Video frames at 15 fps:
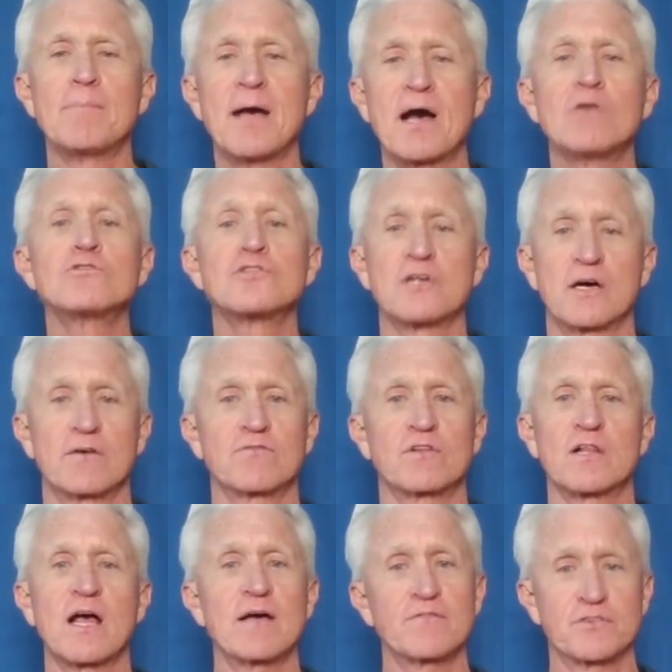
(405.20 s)
amounts
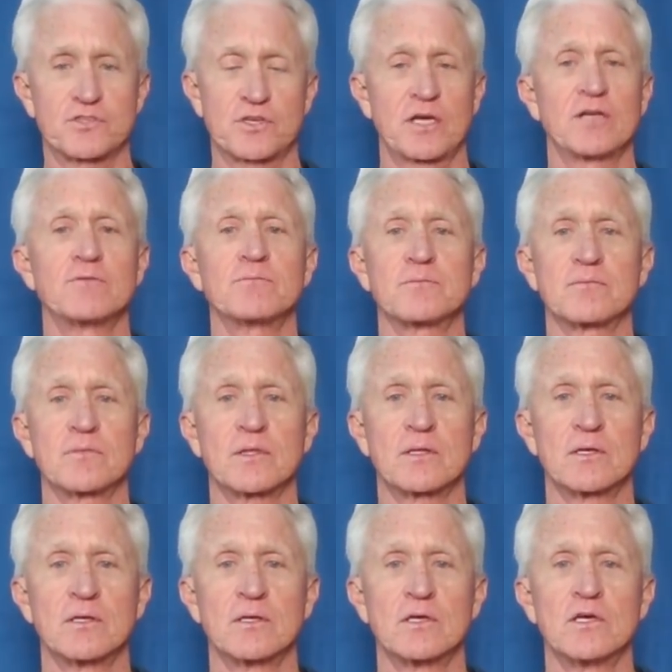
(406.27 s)
of glyphosate.
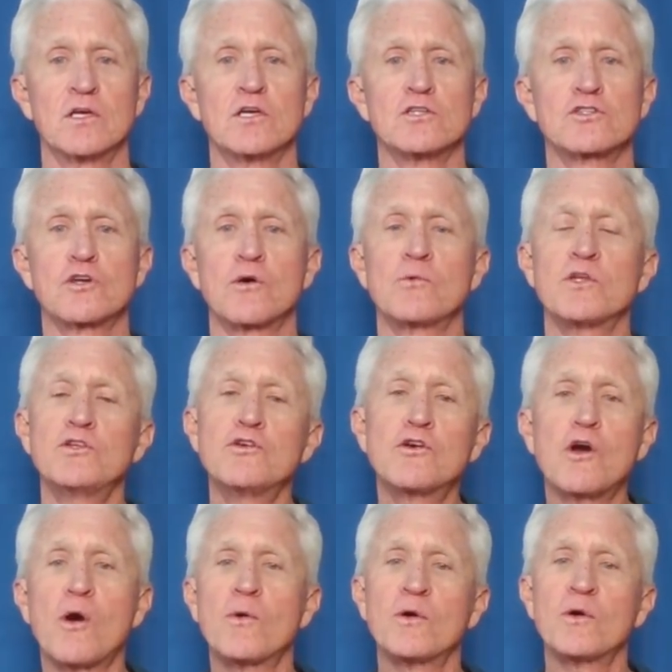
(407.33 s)
So when
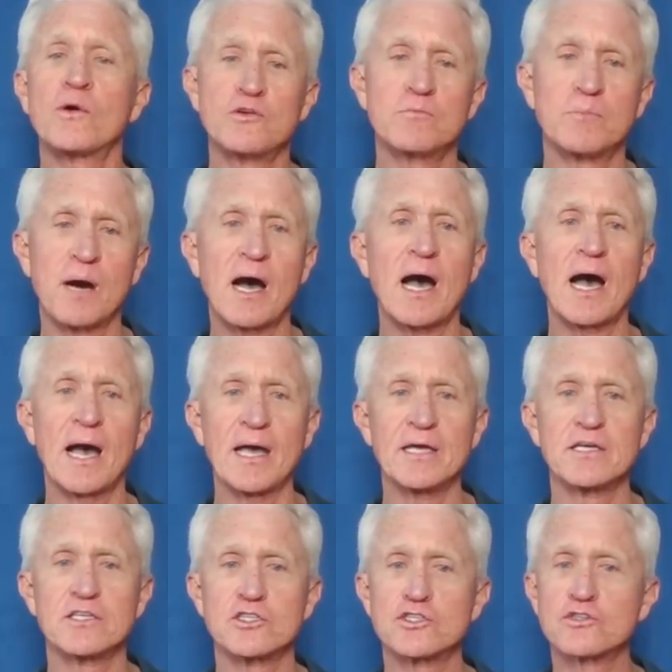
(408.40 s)
you go and you
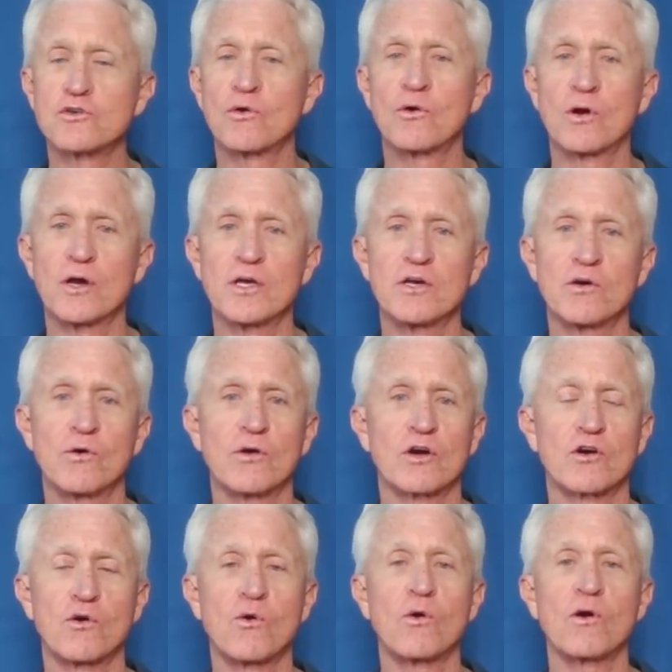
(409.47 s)
buy soy
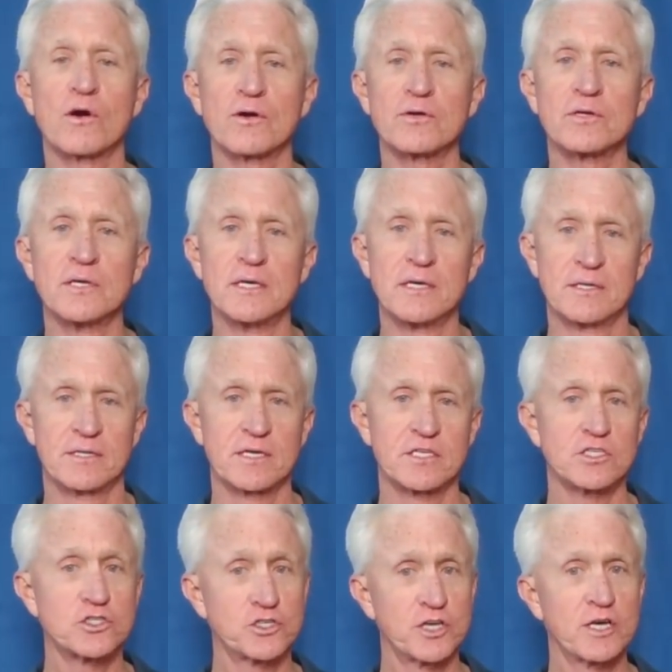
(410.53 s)
or corn
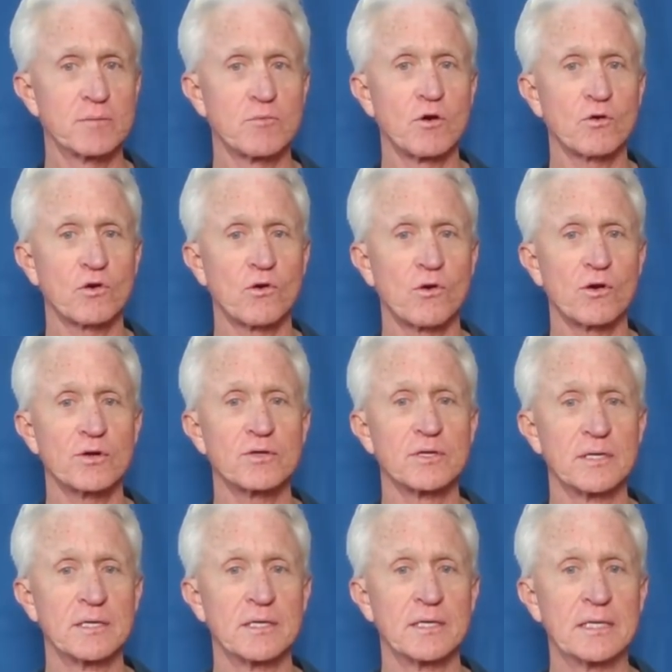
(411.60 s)
that is GMO
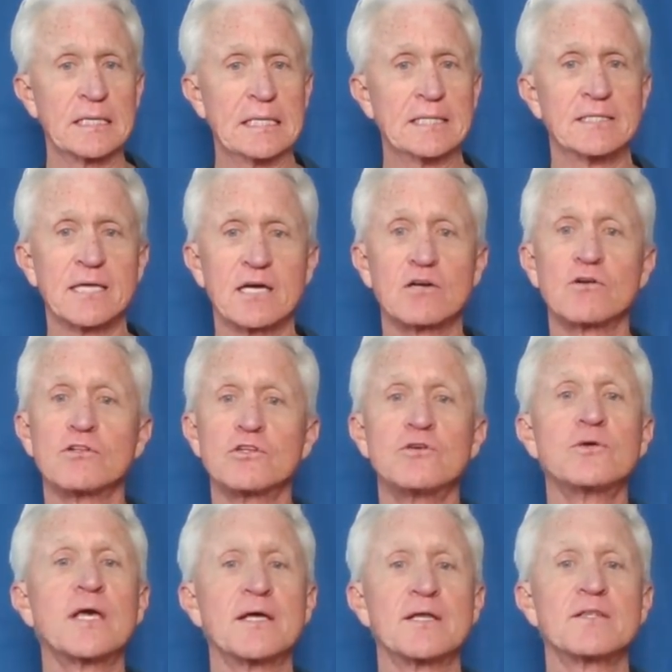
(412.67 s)
corn, not
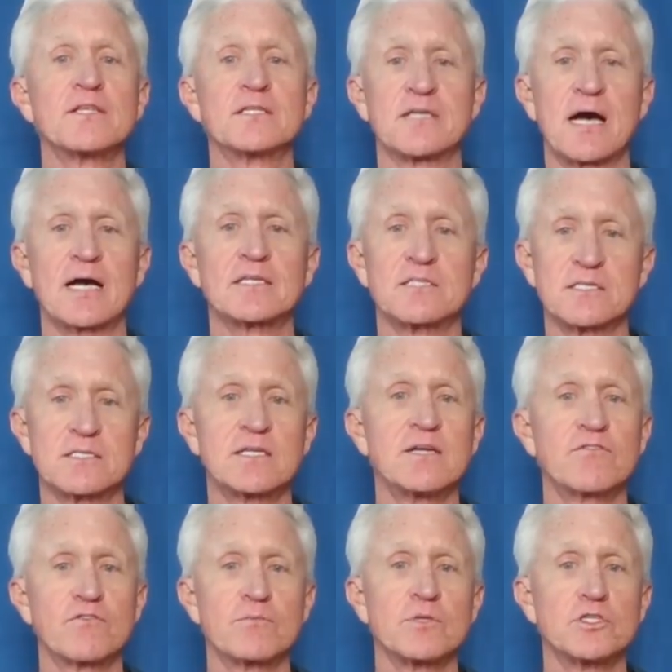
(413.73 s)
only are you getting the
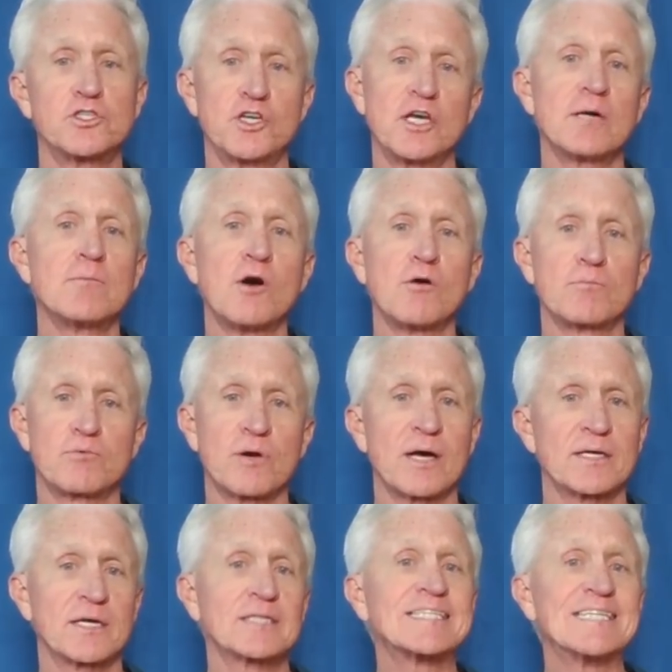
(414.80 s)
toxicity from the GMO
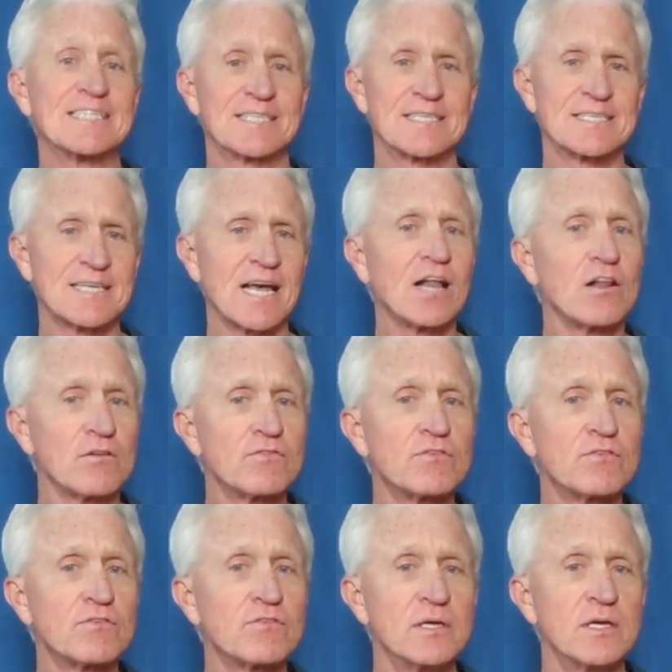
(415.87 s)
product
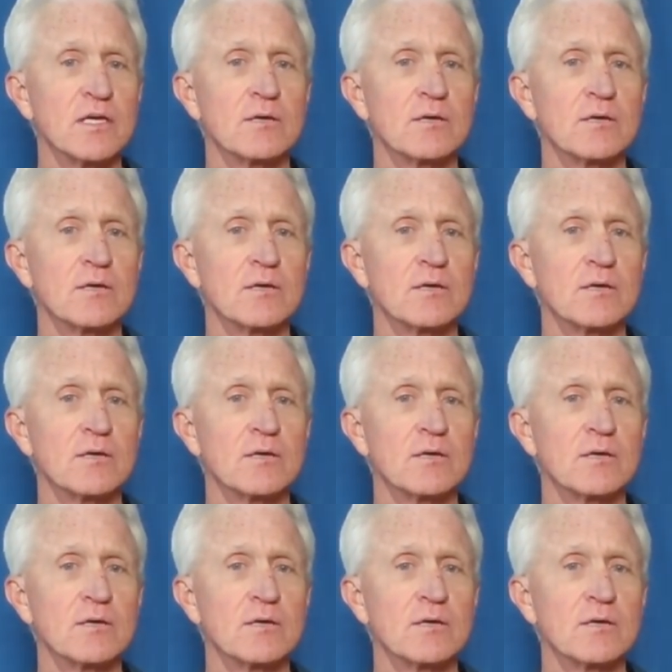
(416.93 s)
itself,